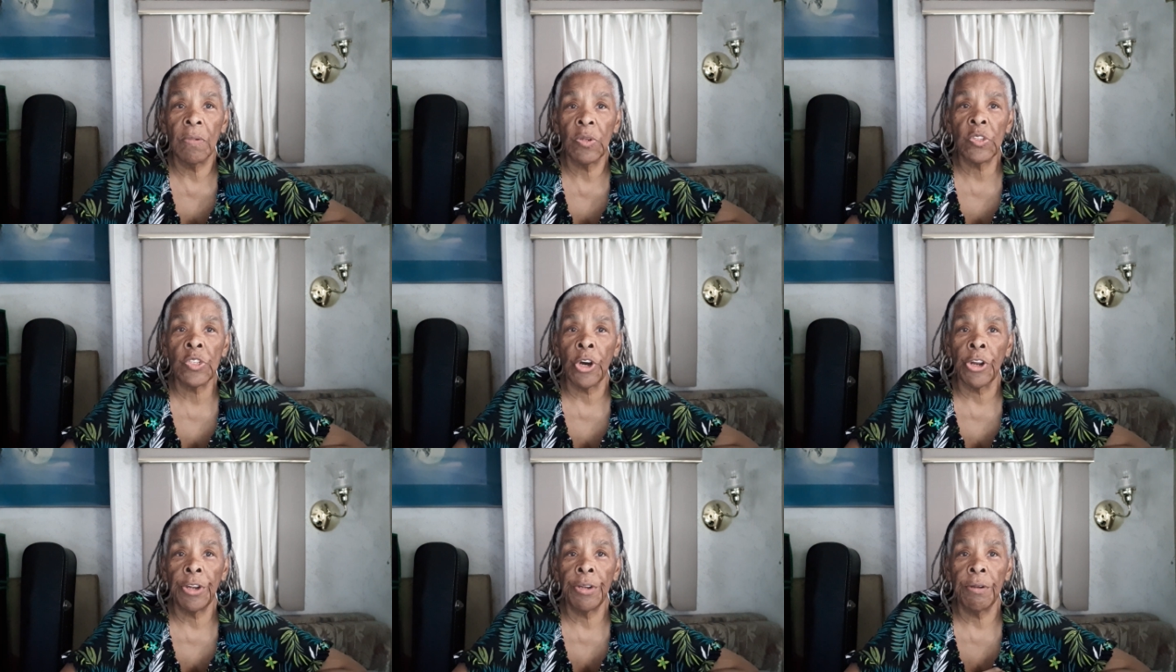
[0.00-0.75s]

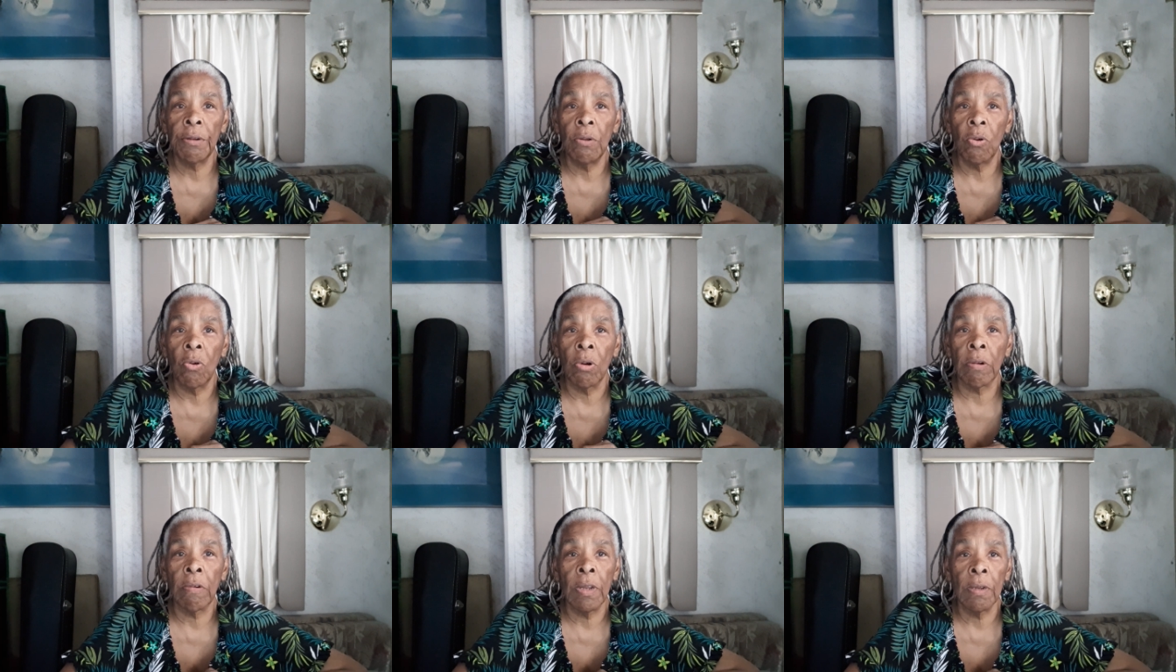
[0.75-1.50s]
started
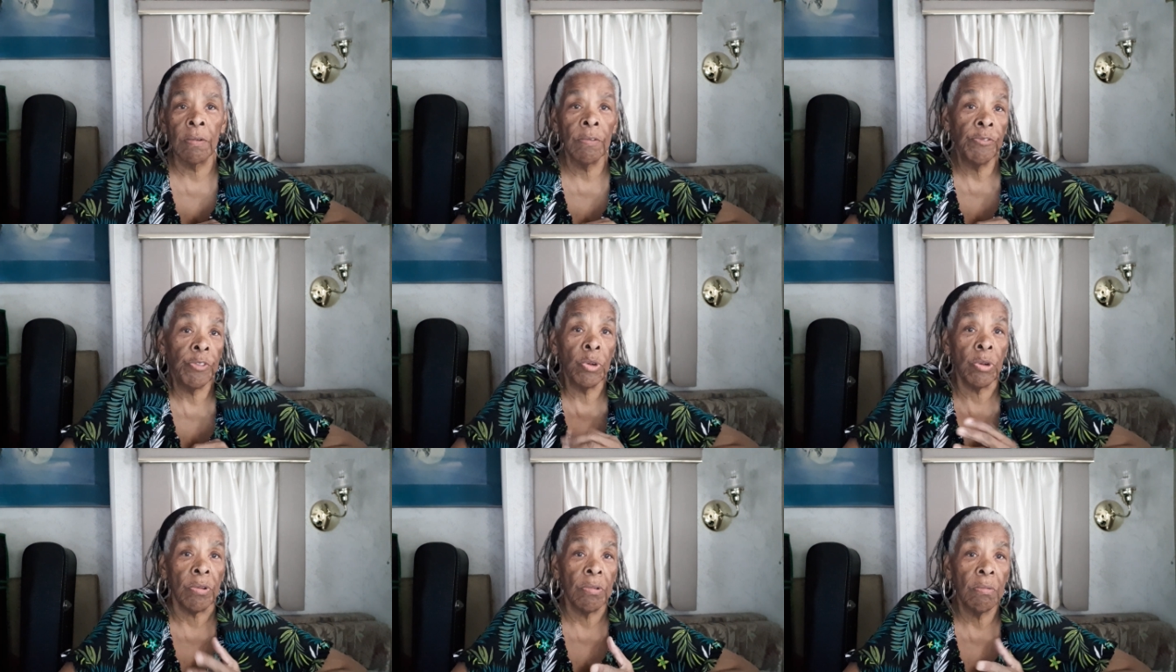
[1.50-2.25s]
ordering
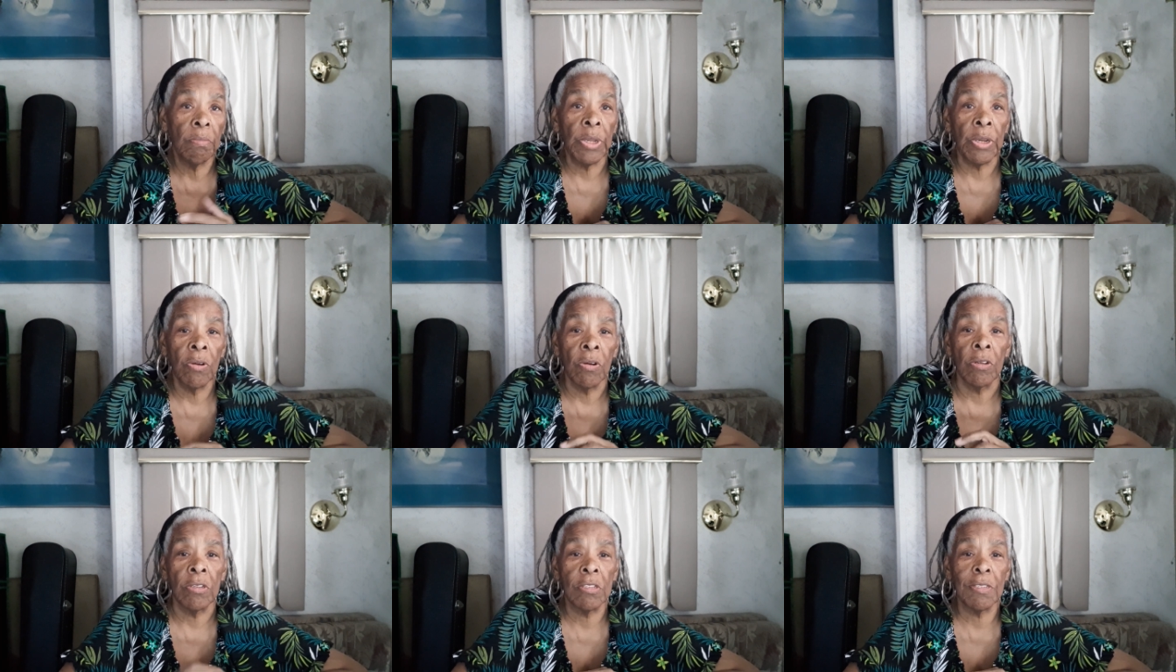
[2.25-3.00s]
food,
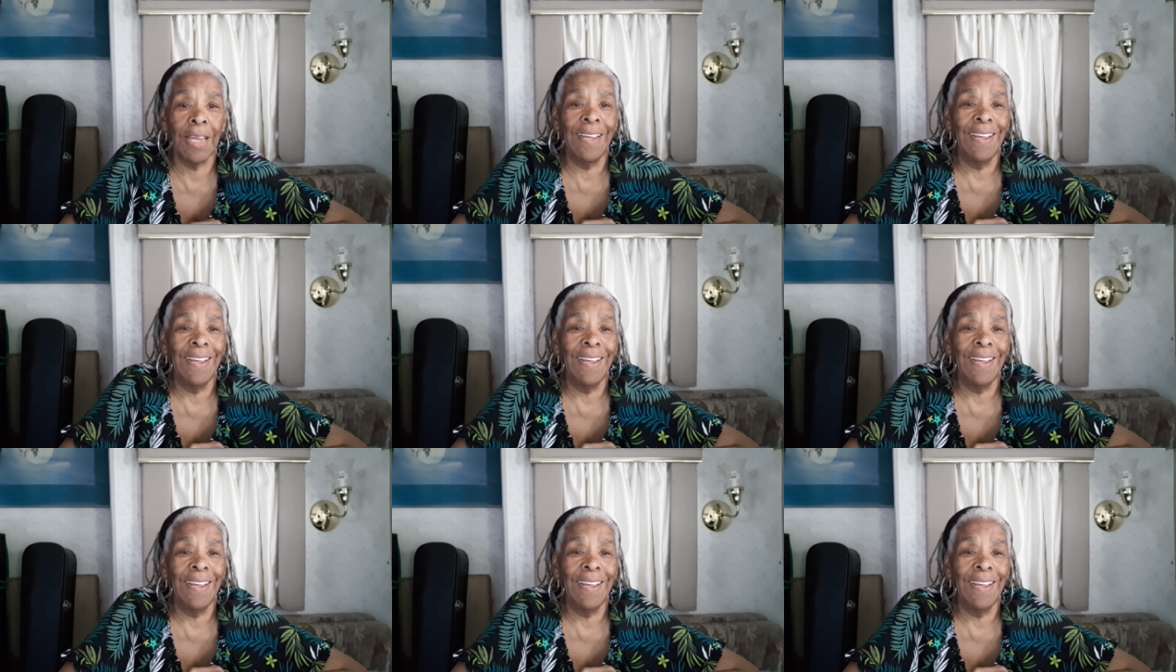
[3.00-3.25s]
because